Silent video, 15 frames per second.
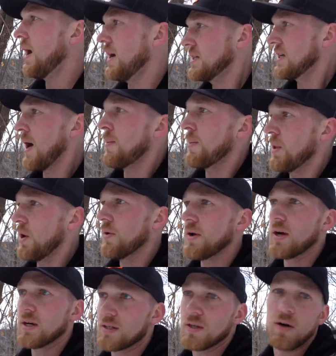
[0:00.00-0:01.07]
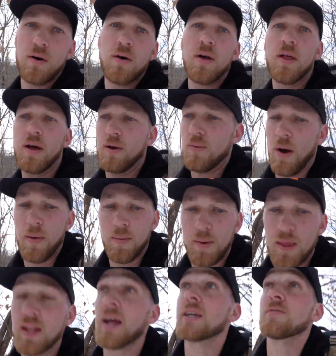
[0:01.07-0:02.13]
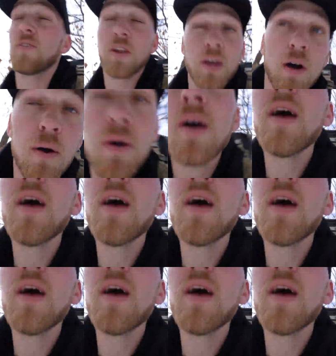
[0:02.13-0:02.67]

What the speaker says: down below here, so that'll probably be the next video.